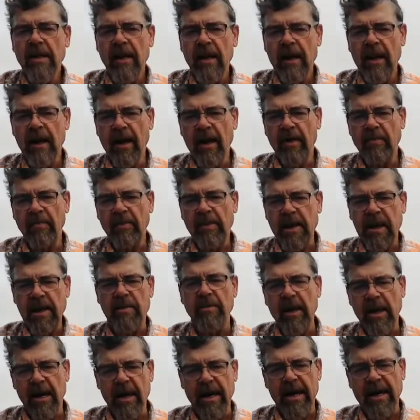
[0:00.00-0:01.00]

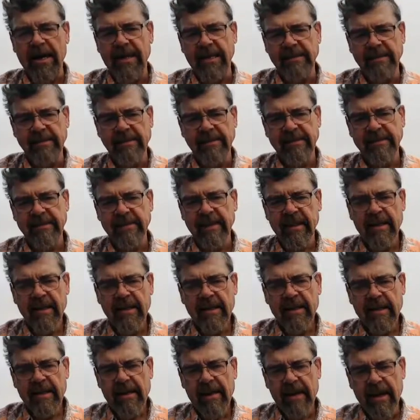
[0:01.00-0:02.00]
chemokines
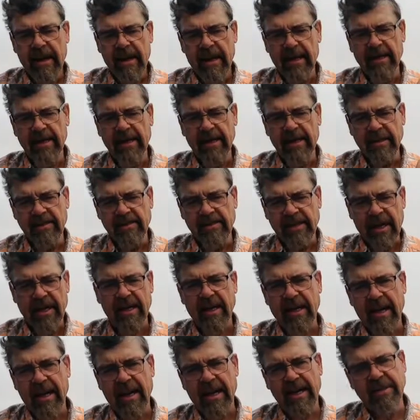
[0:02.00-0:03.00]
and
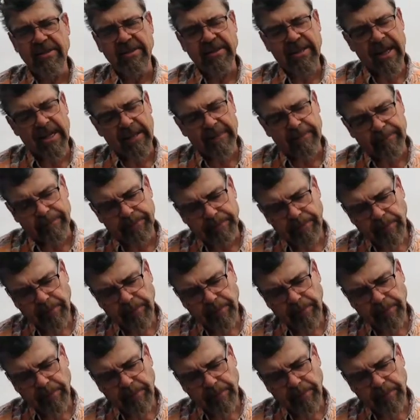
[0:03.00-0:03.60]
cytokines that